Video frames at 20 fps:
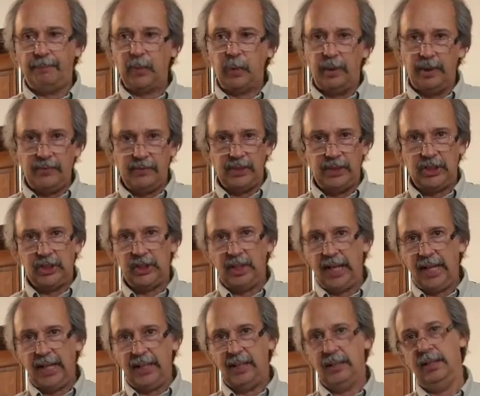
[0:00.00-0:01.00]
or even
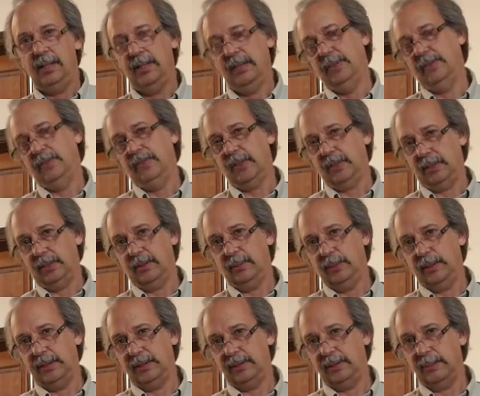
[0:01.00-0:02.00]
shade,
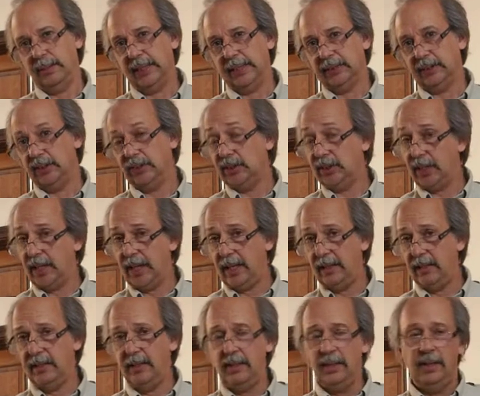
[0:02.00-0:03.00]
which symbolizes
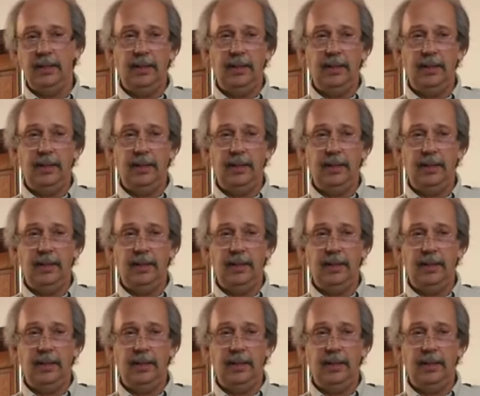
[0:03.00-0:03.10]
shade,